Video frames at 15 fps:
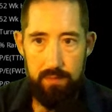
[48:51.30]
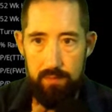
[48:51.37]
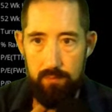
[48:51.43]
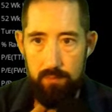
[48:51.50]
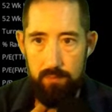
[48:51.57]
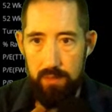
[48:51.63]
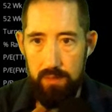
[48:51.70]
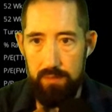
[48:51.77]

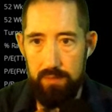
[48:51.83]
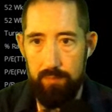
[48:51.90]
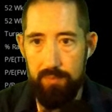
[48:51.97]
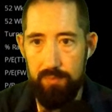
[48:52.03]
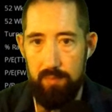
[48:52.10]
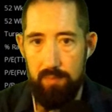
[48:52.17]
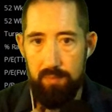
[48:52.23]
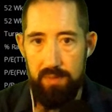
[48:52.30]
Well, they're
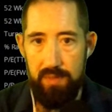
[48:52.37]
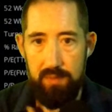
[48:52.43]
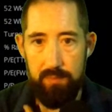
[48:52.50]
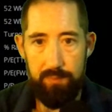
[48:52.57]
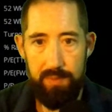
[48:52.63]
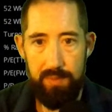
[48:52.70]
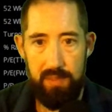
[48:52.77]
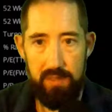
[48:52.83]
probably
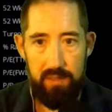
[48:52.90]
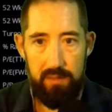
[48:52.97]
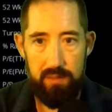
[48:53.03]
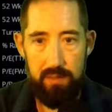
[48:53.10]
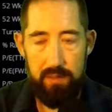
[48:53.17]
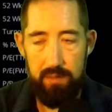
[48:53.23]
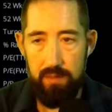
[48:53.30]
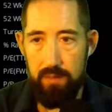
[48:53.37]
competing